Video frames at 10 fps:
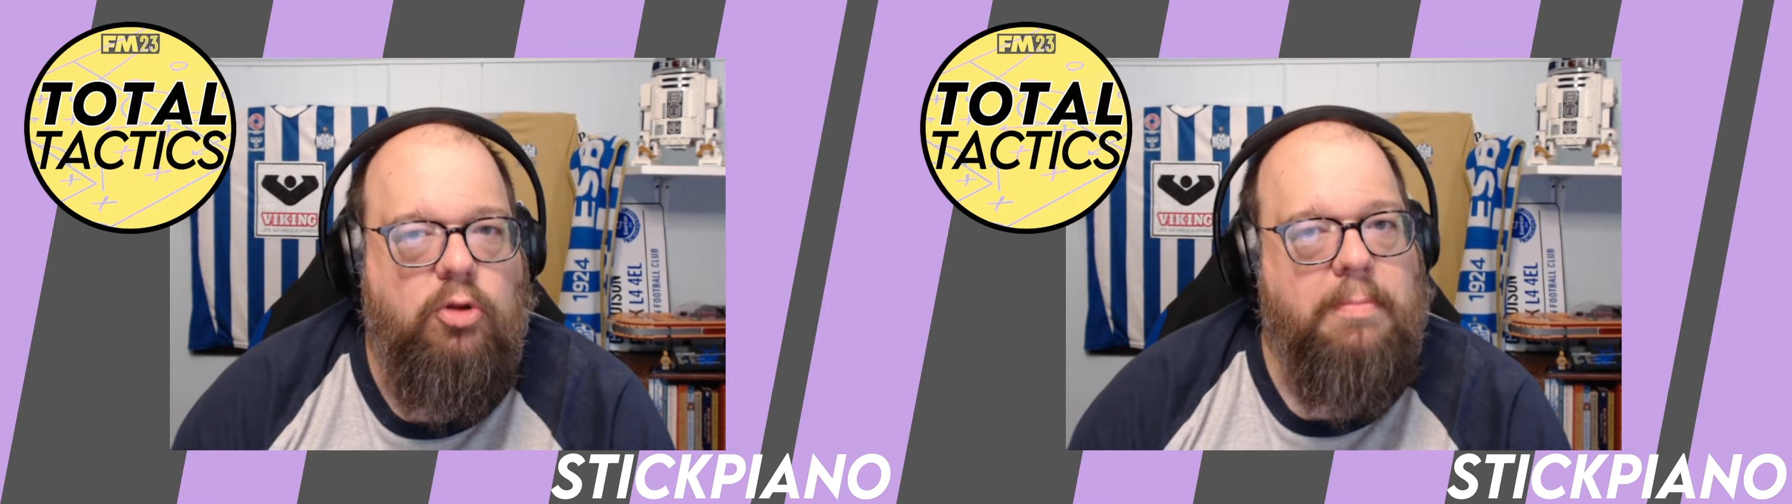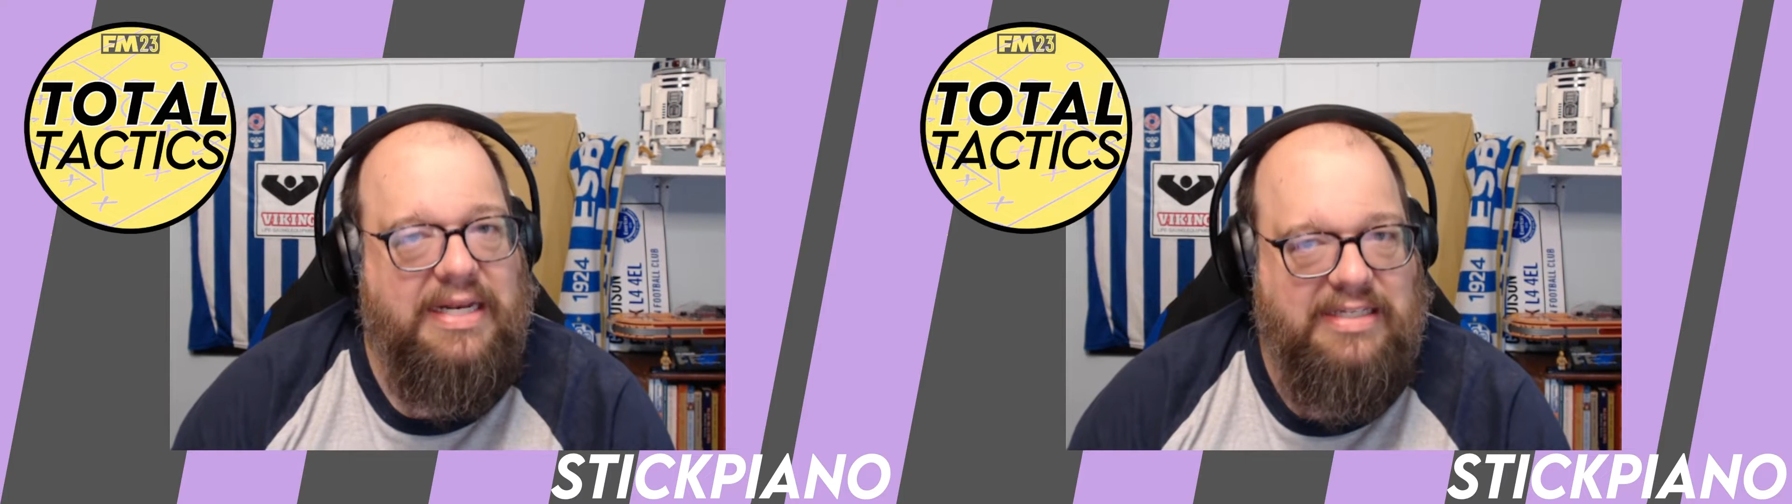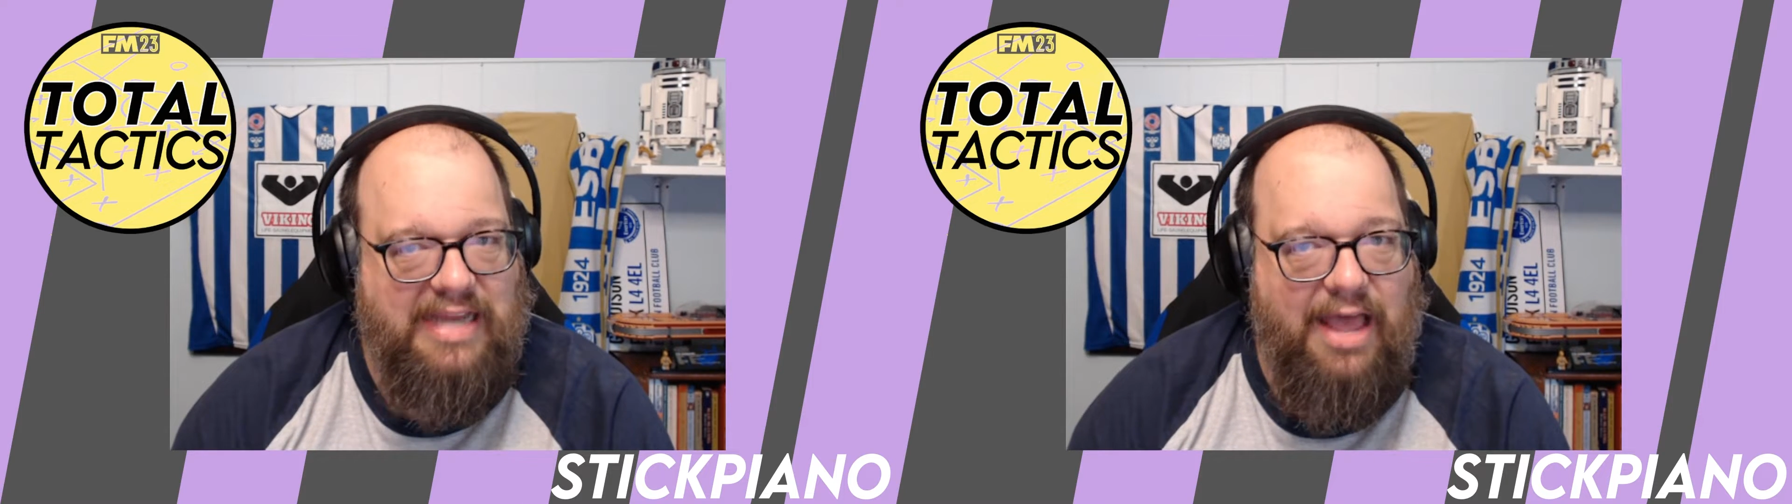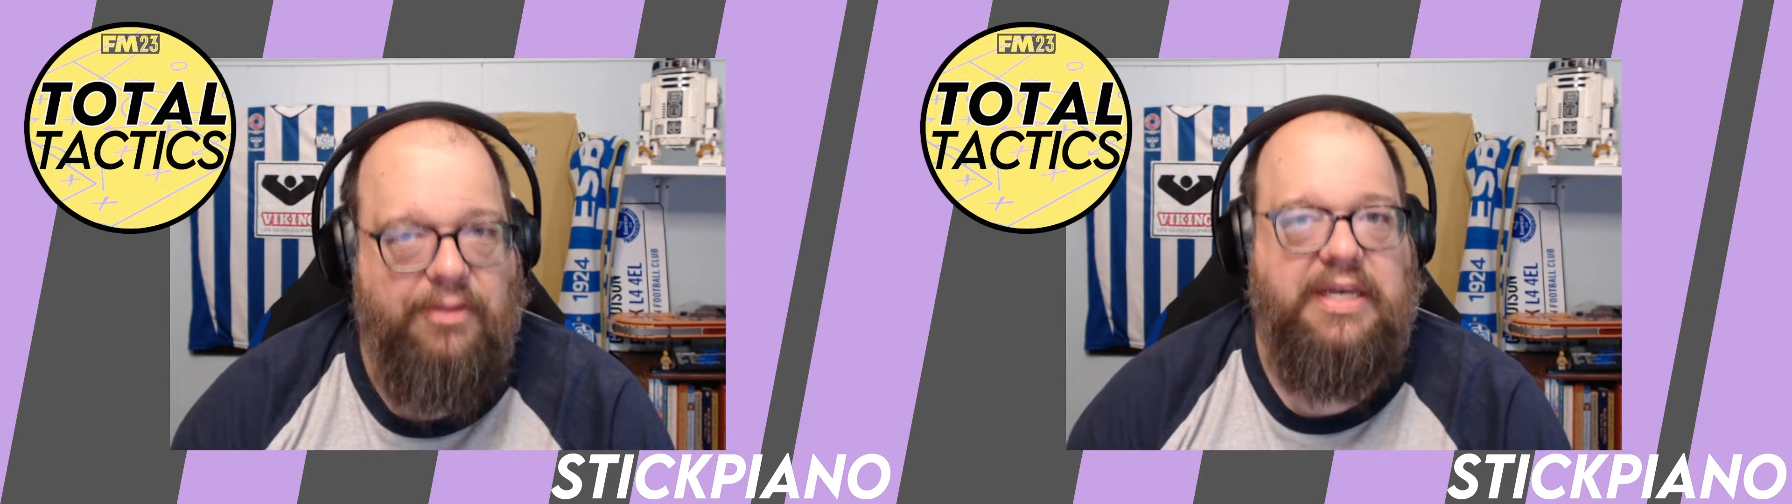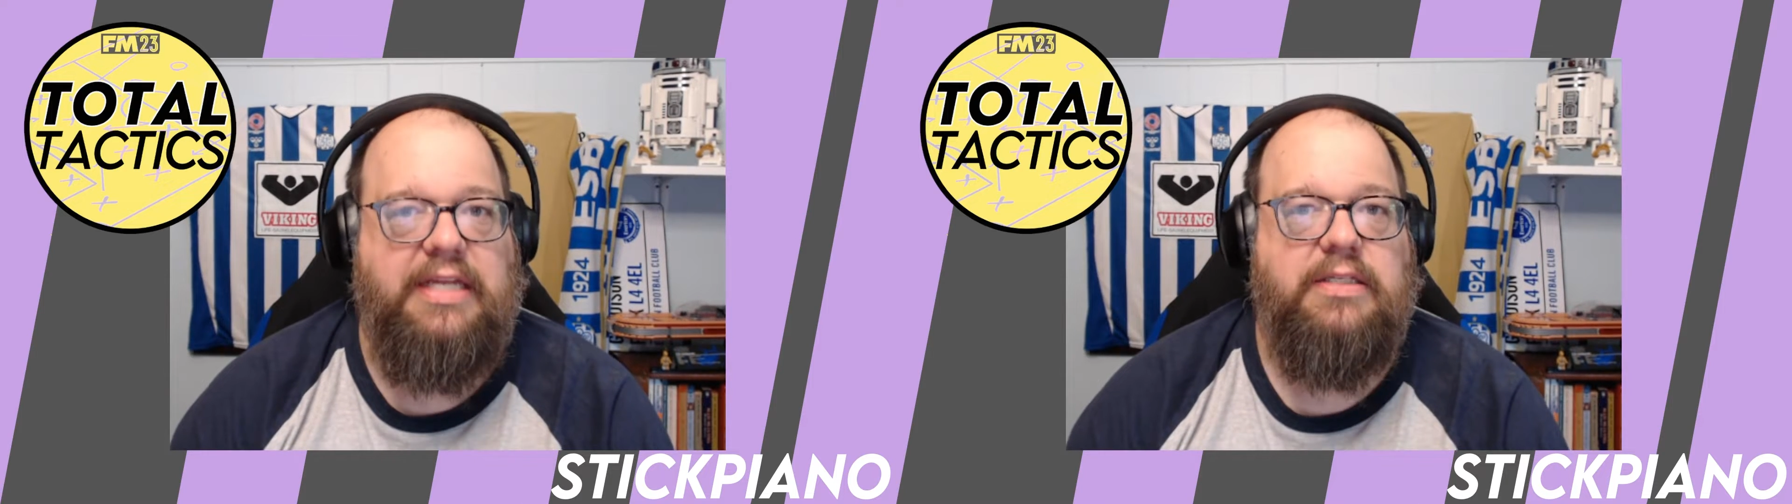
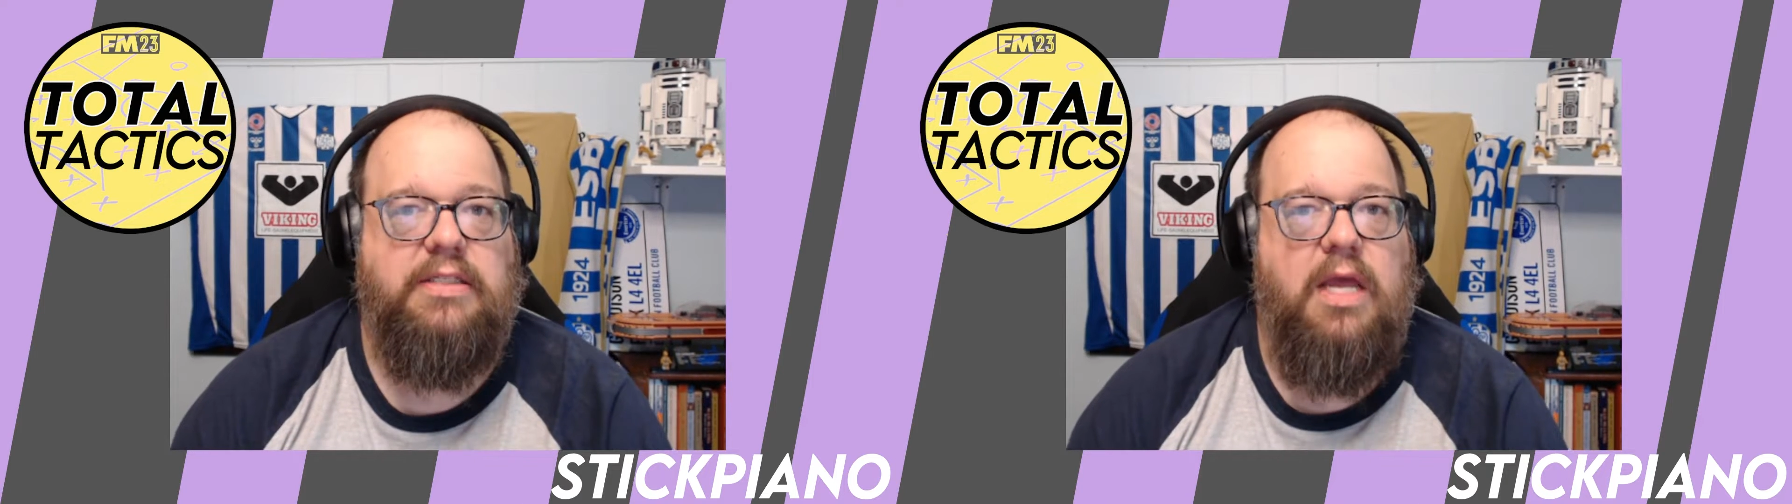mentalities